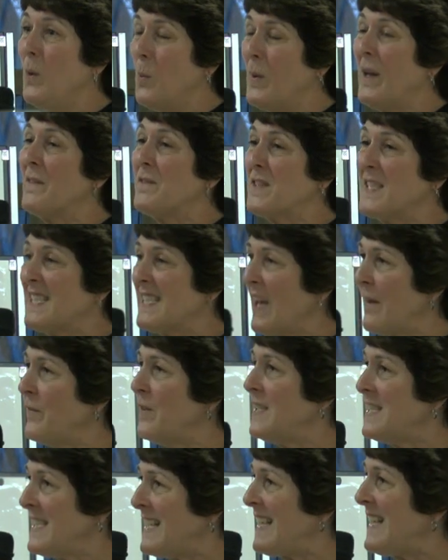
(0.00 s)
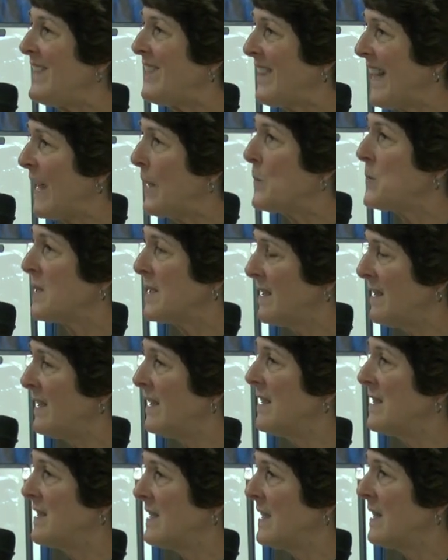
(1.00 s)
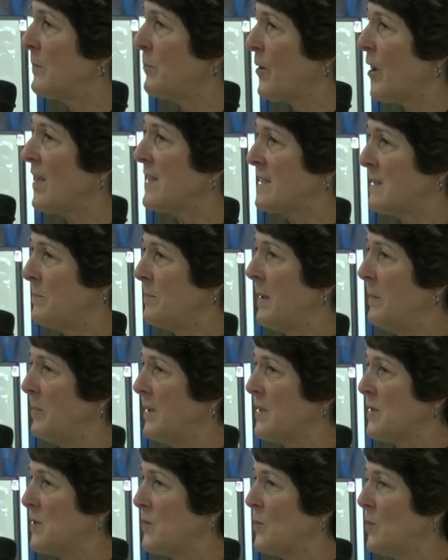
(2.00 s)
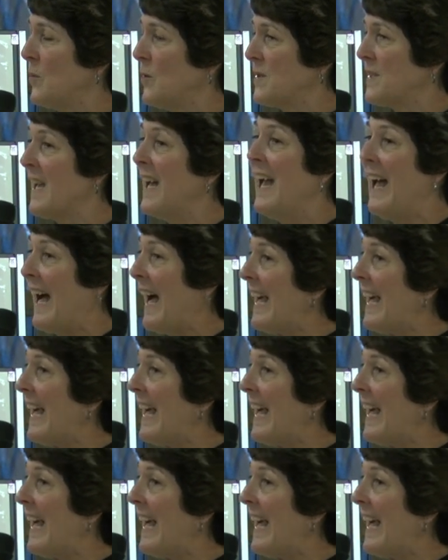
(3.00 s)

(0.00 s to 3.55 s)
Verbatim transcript: we have 17,000 kids in the Brockton Public Schools.